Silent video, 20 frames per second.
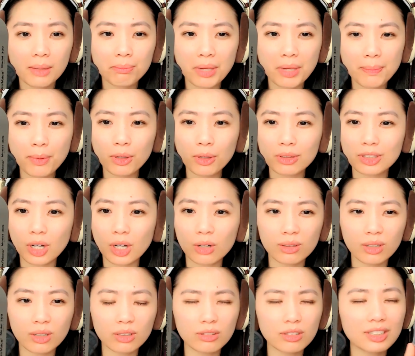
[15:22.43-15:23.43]
people
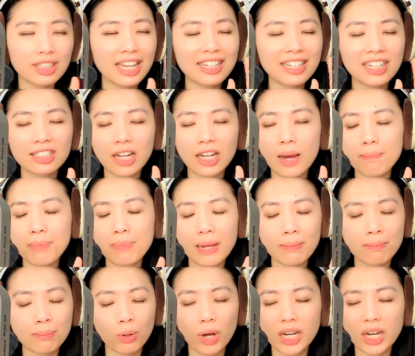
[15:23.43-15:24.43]
don't they cannot
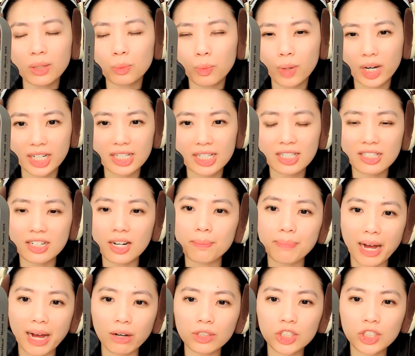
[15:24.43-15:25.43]
pinpoint what is it
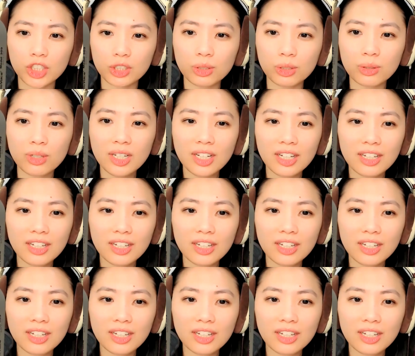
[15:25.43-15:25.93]
about you